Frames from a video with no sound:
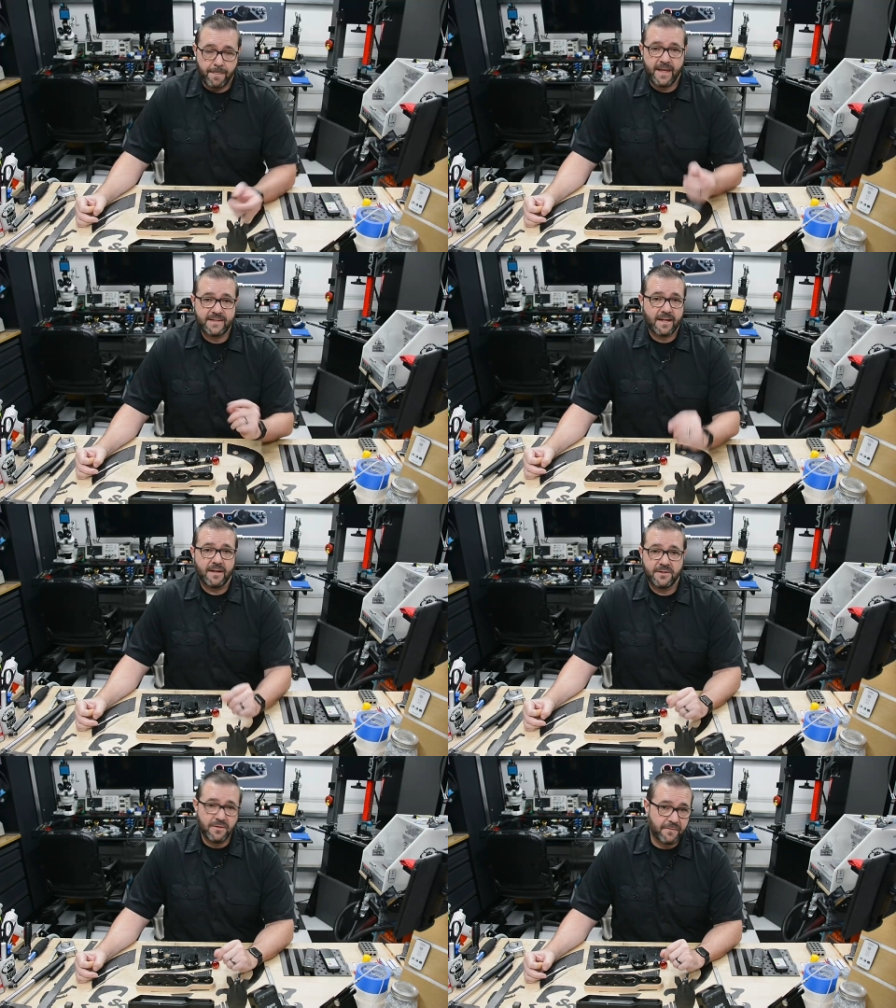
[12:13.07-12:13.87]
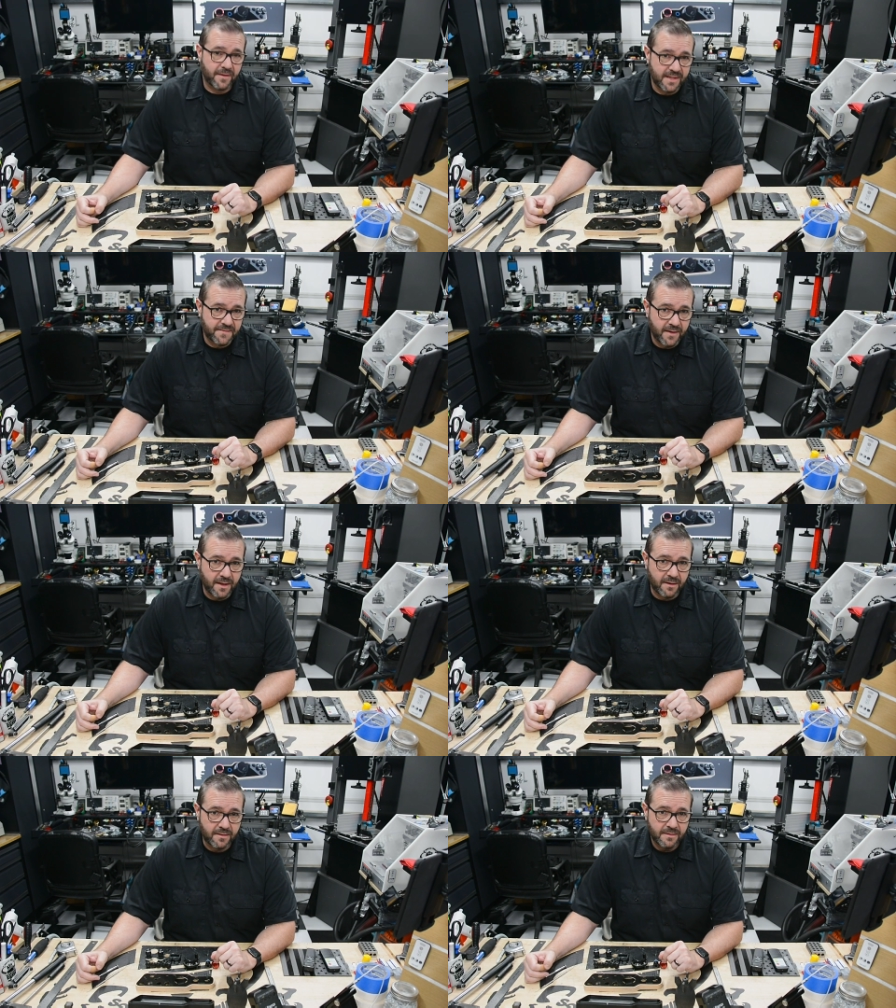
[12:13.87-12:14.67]
That's going to do it for this
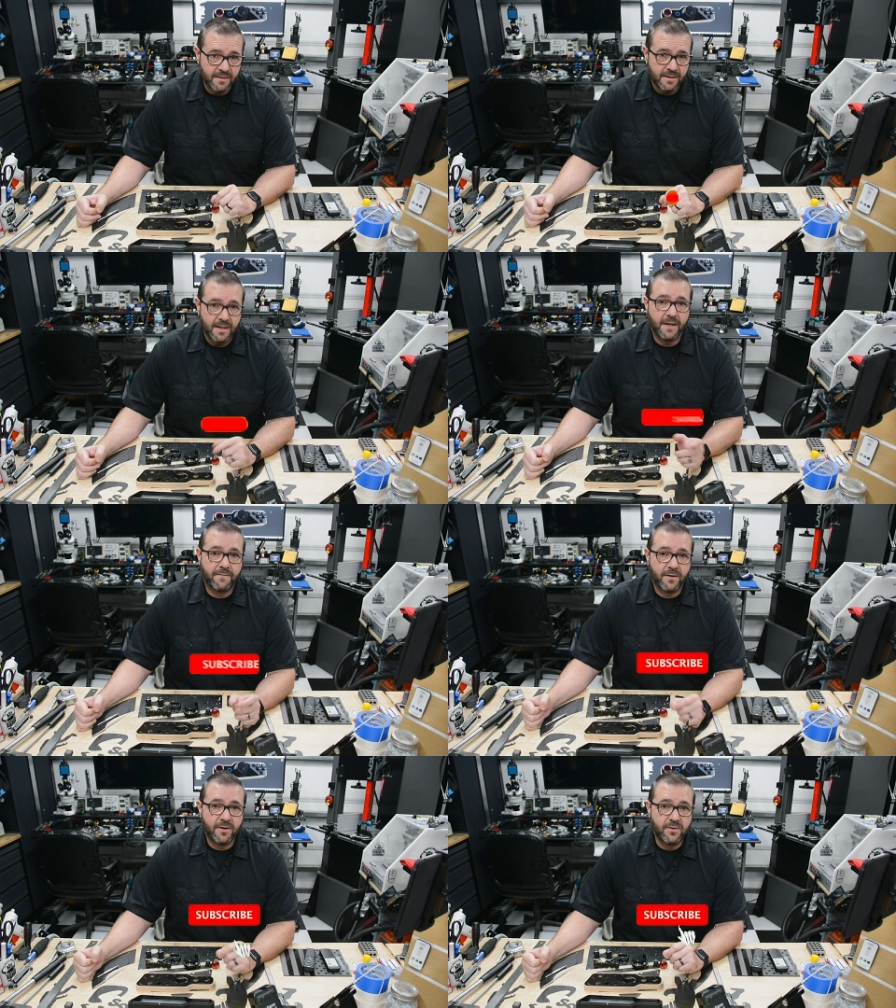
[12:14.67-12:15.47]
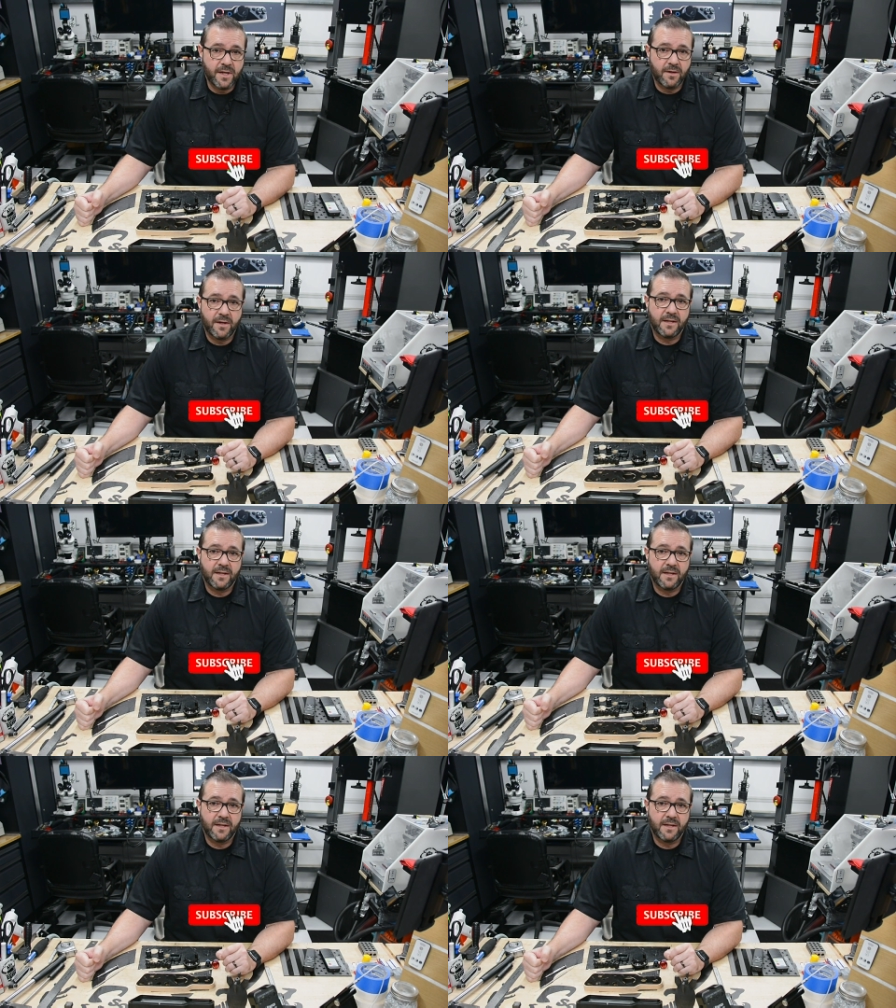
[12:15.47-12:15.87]
video. If you're new here,